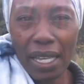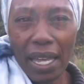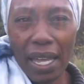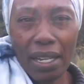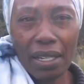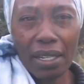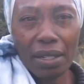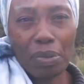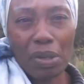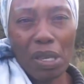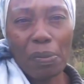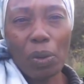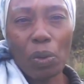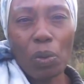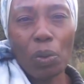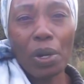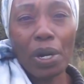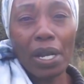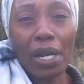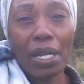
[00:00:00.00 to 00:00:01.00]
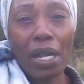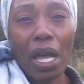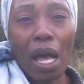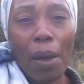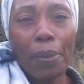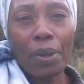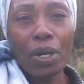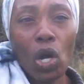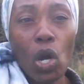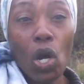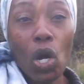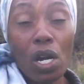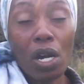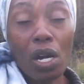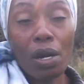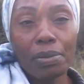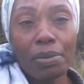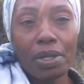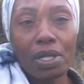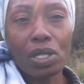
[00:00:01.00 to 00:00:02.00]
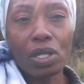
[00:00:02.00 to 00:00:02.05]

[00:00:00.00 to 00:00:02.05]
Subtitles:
and people were up in arms.